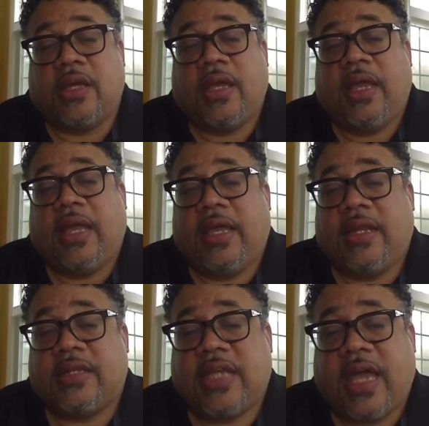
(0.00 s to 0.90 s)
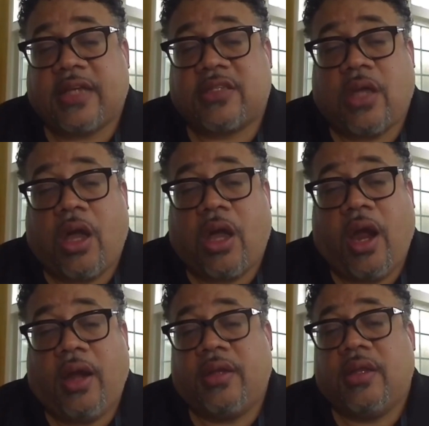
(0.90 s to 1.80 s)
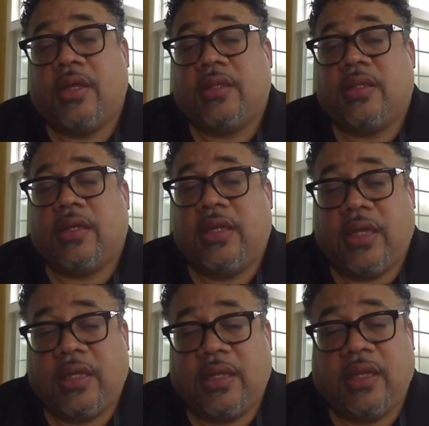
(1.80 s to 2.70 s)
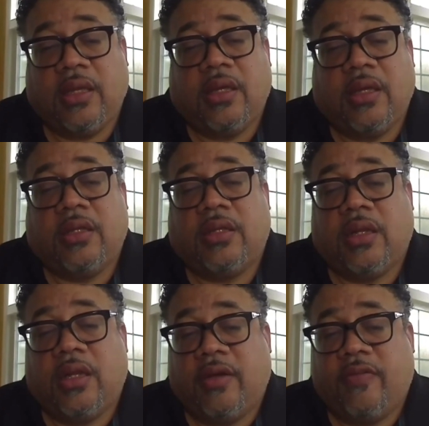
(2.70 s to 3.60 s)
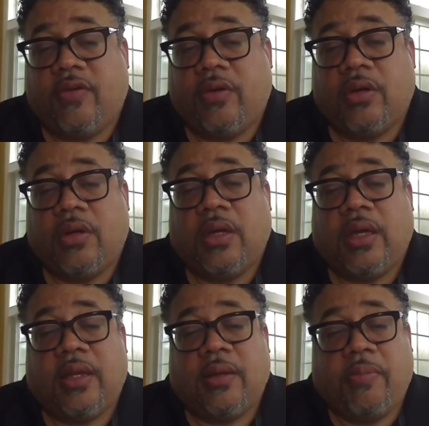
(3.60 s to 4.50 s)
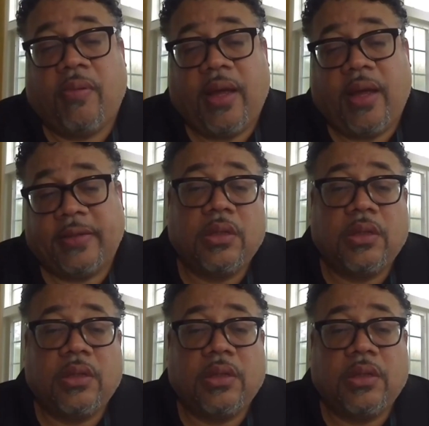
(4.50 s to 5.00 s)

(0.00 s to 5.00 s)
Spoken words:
it attacks the heart, the kidney, the liver, and the brain.